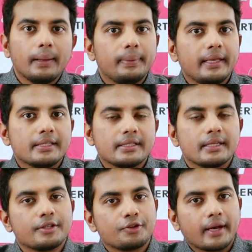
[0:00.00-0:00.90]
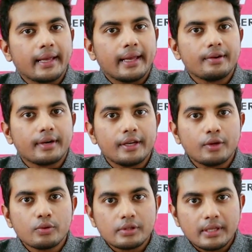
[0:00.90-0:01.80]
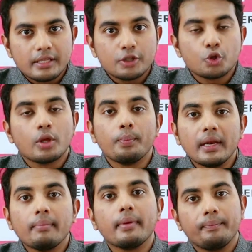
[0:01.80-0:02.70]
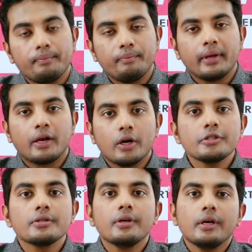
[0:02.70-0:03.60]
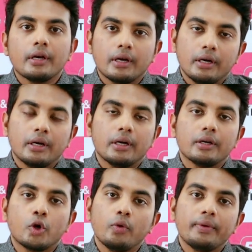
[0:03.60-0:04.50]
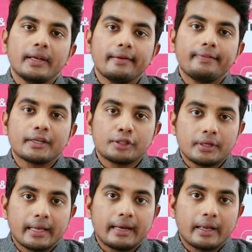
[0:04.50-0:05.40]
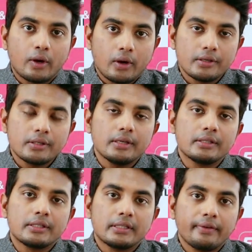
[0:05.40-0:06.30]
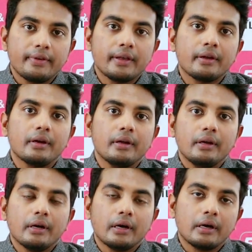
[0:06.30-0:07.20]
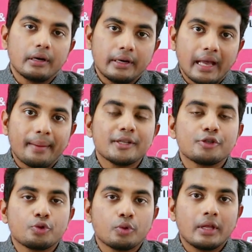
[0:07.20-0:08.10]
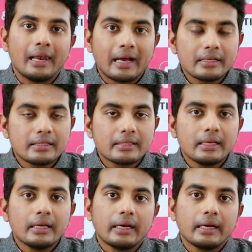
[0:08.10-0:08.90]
please try and reduce this to the minimum, because COVID infection can cause severe damage to the lungs